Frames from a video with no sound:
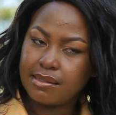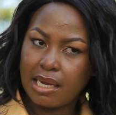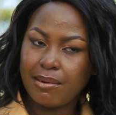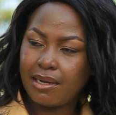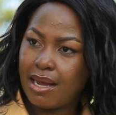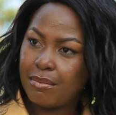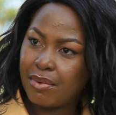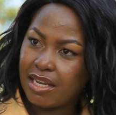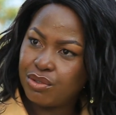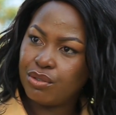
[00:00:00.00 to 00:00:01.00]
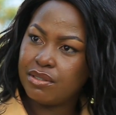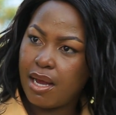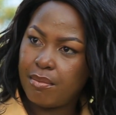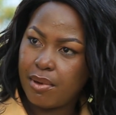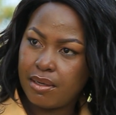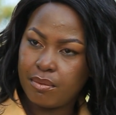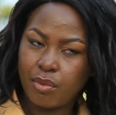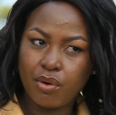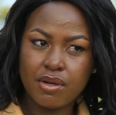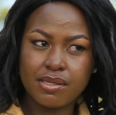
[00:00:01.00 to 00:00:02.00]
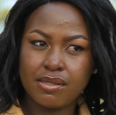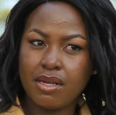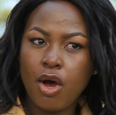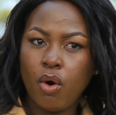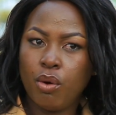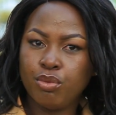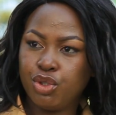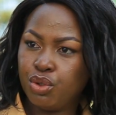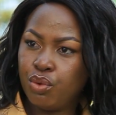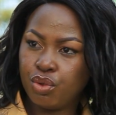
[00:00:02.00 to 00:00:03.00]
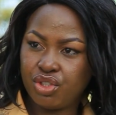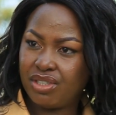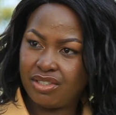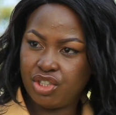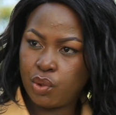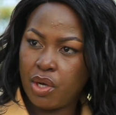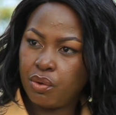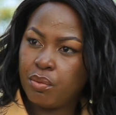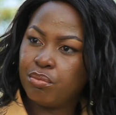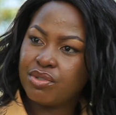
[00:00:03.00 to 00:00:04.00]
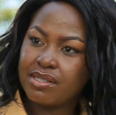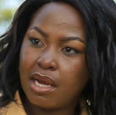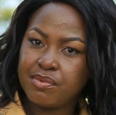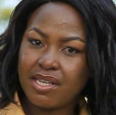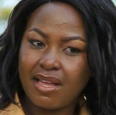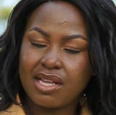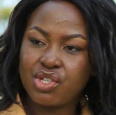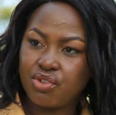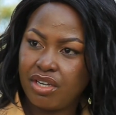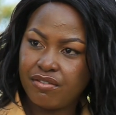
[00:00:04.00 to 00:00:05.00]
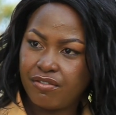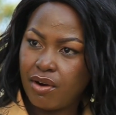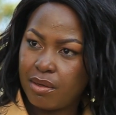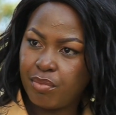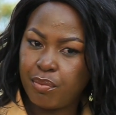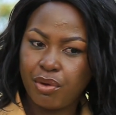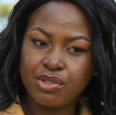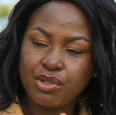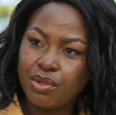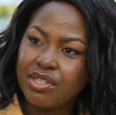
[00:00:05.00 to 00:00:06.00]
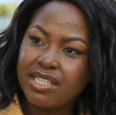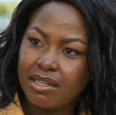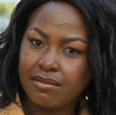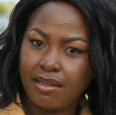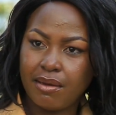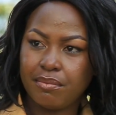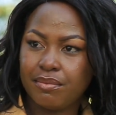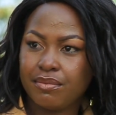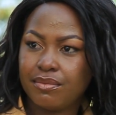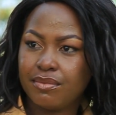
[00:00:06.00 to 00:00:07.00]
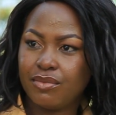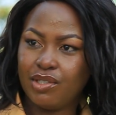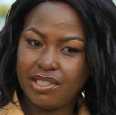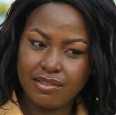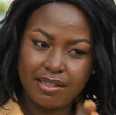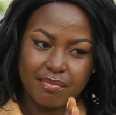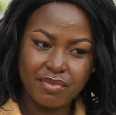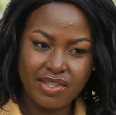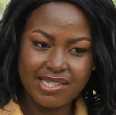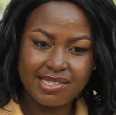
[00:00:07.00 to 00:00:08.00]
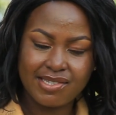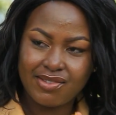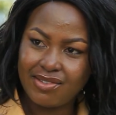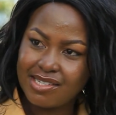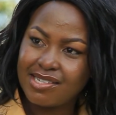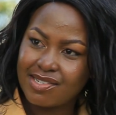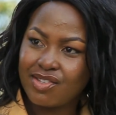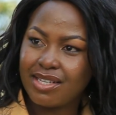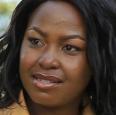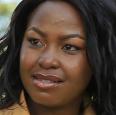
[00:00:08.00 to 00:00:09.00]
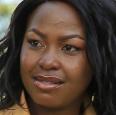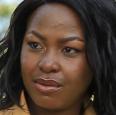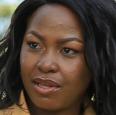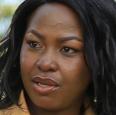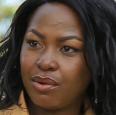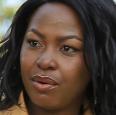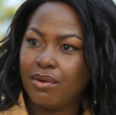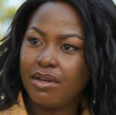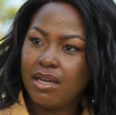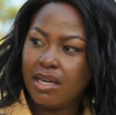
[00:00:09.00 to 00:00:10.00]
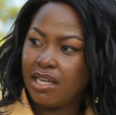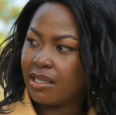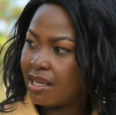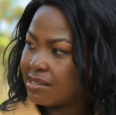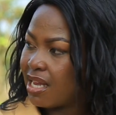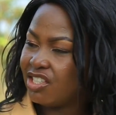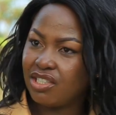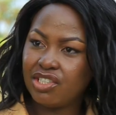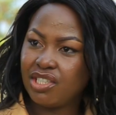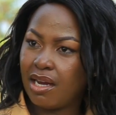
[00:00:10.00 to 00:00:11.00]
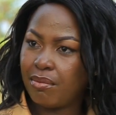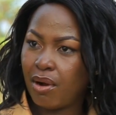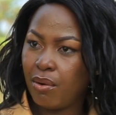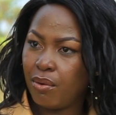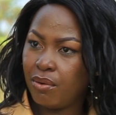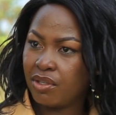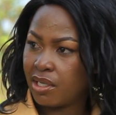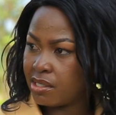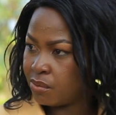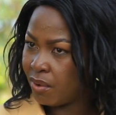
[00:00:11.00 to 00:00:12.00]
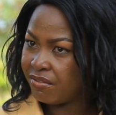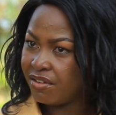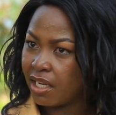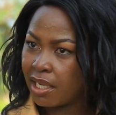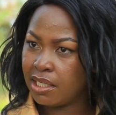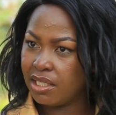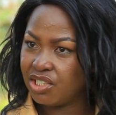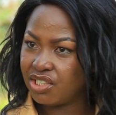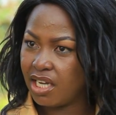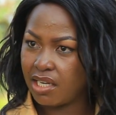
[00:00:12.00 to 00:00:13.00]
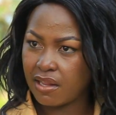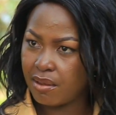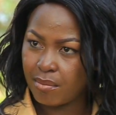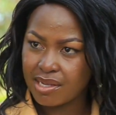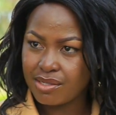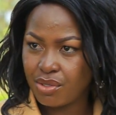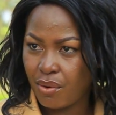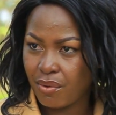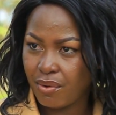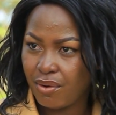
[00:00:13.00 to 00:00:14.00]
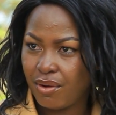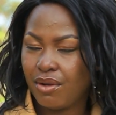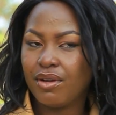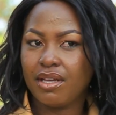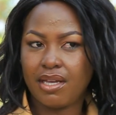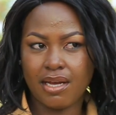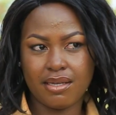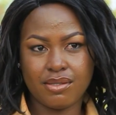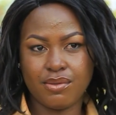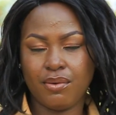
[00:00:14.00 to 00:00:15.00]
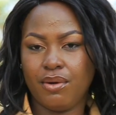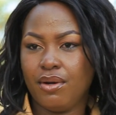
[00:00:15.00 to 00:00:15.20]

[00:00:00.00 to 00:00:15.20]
nkabagambira. I told Amma because omujungu tikwendo mbuzabuze, they are straightforward people. So you tell them this is this, so they know. In case hajire chabaho, in case wafuna kendije, and they must know. Yeah, so.